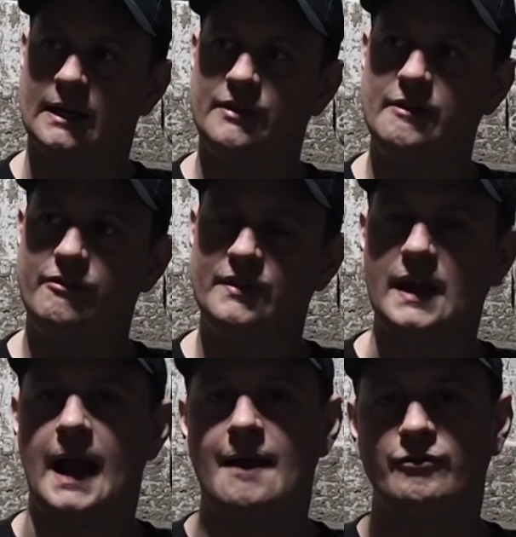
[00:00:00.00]
I think for
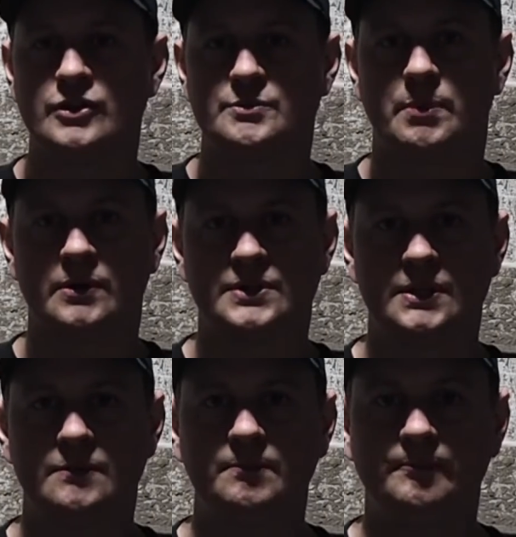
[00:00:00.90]
the average
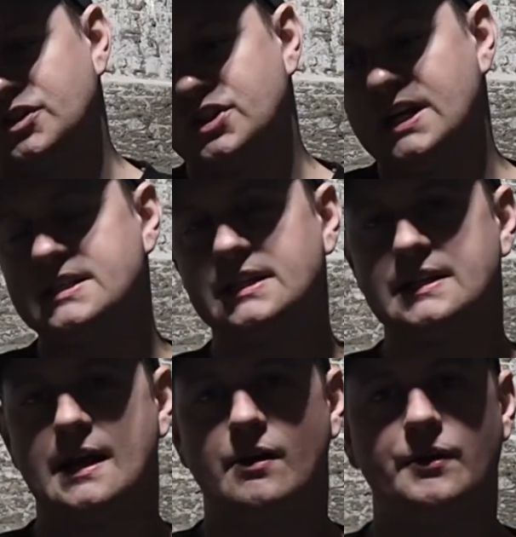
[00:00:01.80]
person, chasing
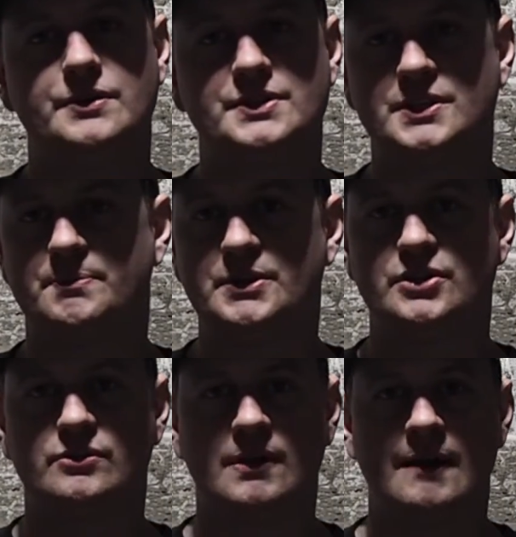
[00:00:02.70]
down
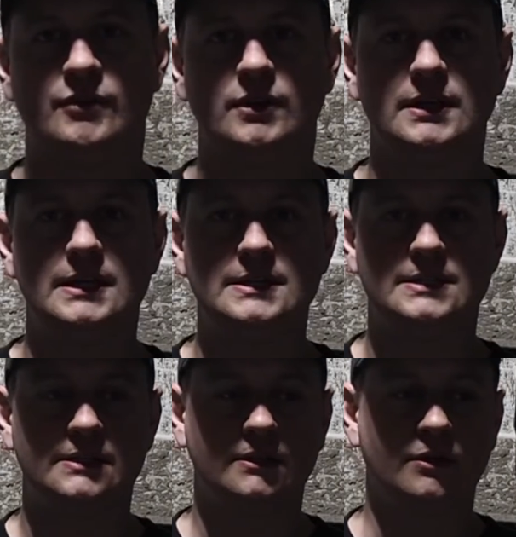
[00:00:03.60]
suspension travel
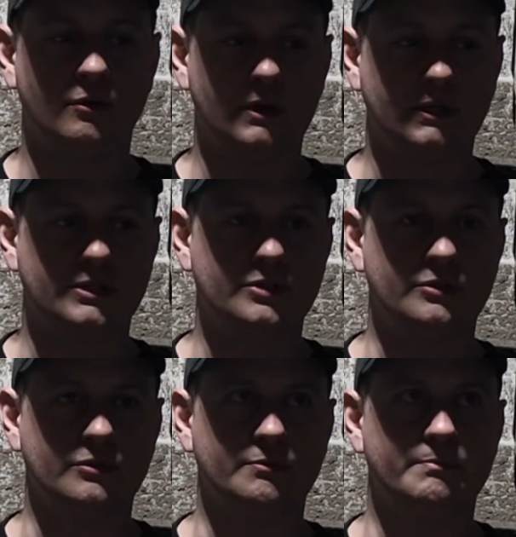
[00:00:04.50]
isn't going
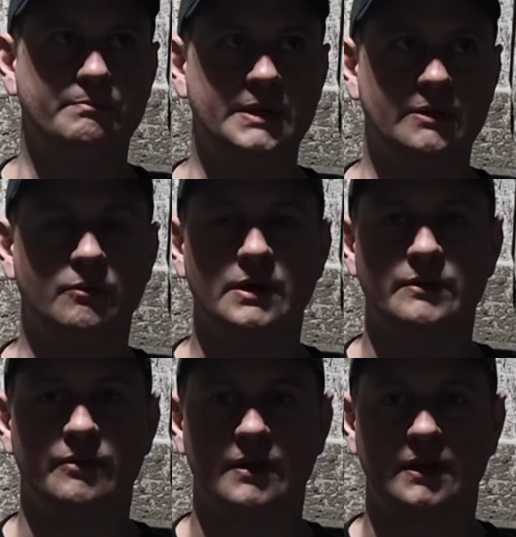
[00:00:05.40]
to be what
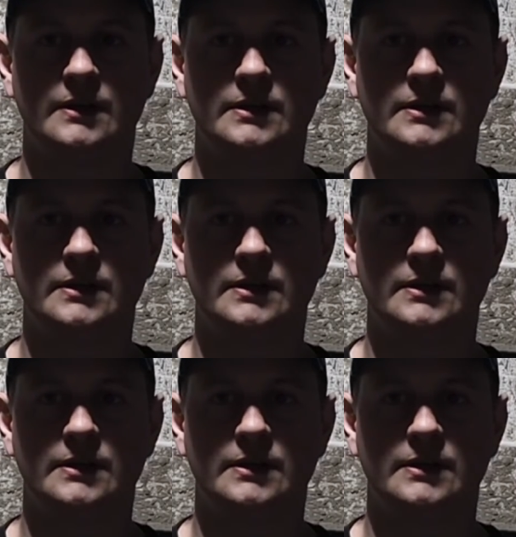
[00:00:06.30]
you think it